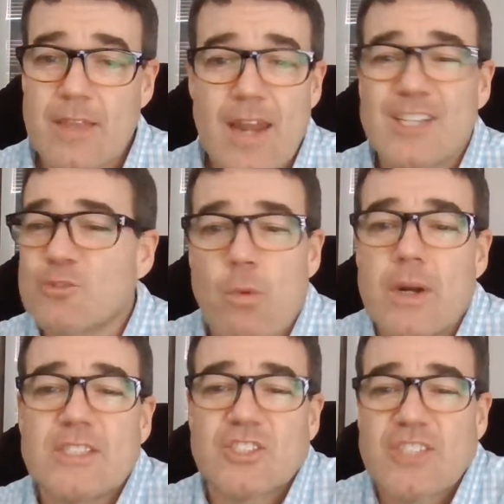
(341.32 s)
just
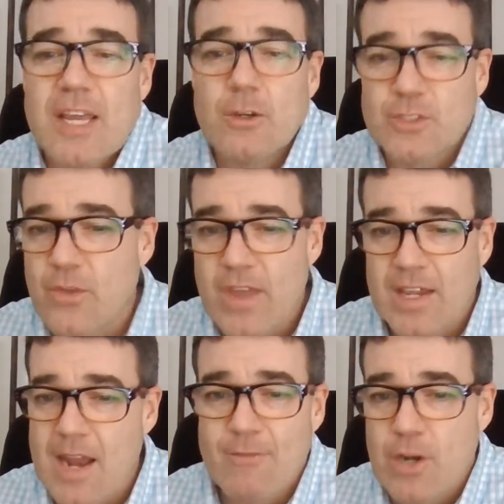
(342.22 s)
wanted Steele so they
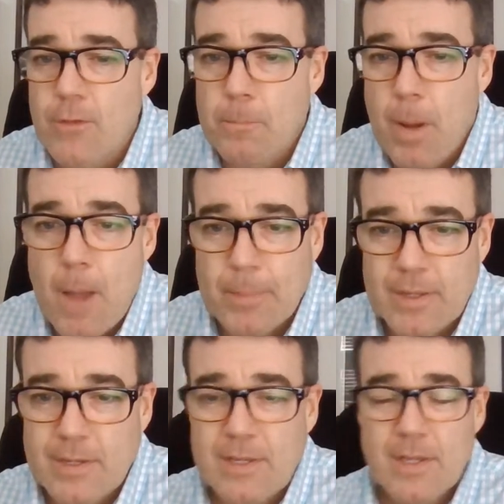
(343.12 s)
could have another puppet.
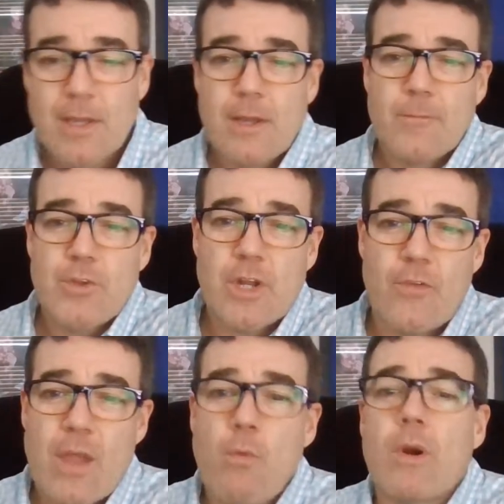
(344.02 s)

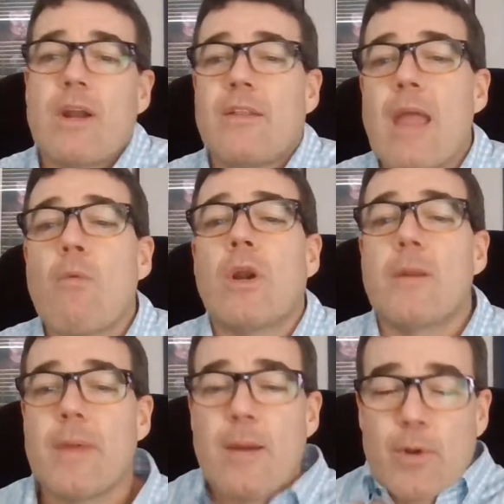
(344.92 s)
They wanted
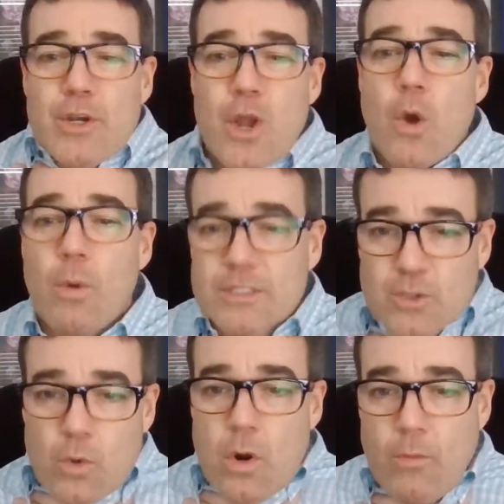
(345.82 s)
to be able to know what's
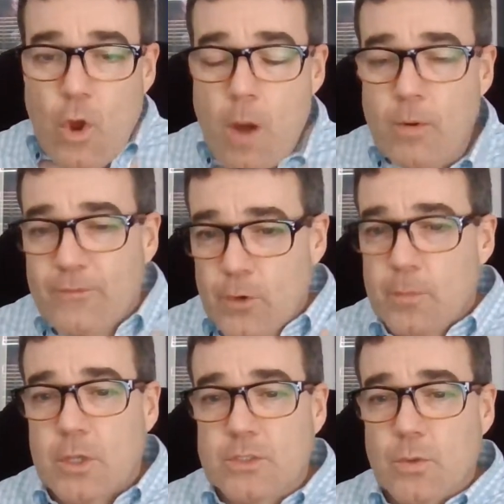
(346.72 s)
going on with Auburn
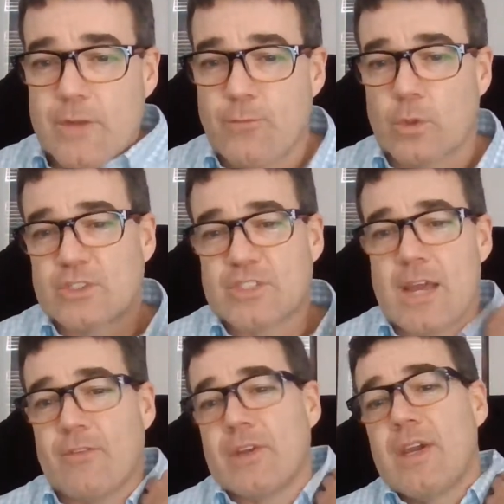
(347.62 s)
football
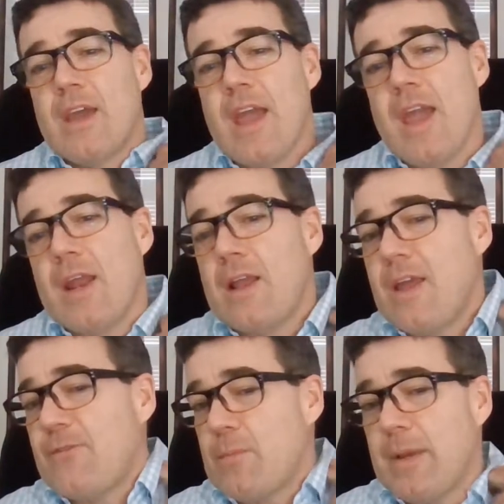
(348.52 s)
24/7. And
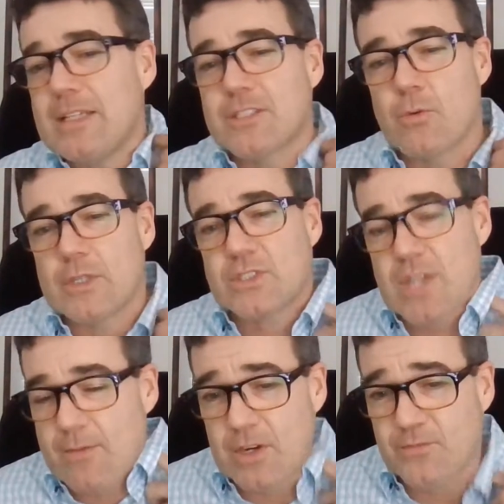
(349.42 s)
if it means going
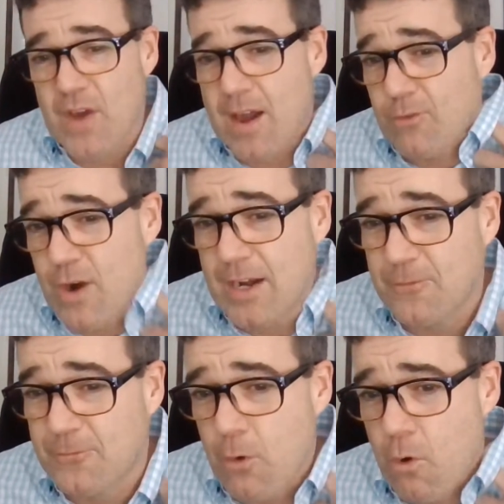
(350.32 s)
7-5 or
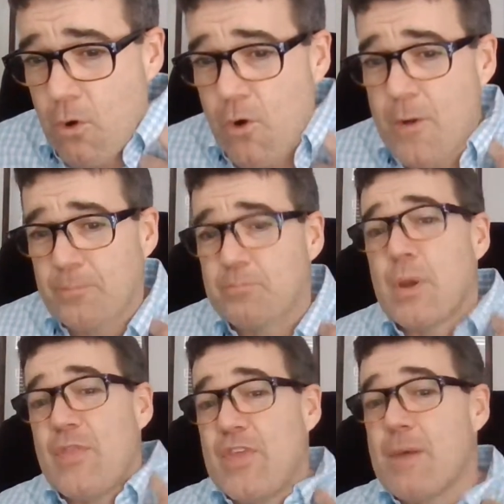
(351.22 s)
8-4,
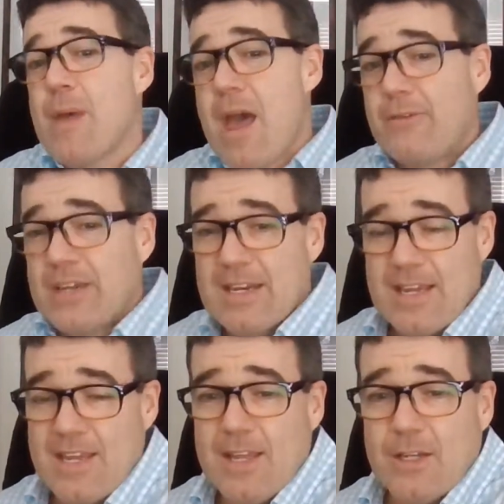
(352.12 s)
but them having an
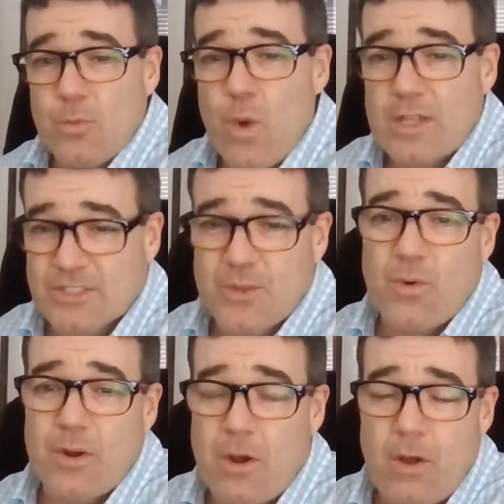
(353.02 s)
end to what's
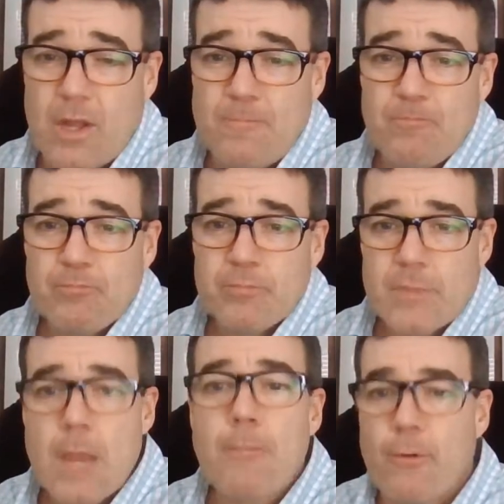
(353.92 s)
going on,
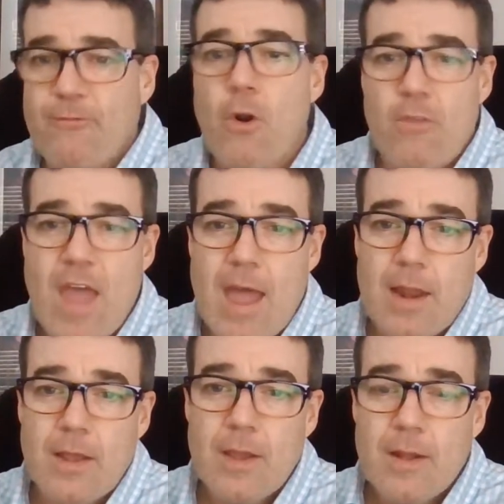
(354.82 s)
they prefer that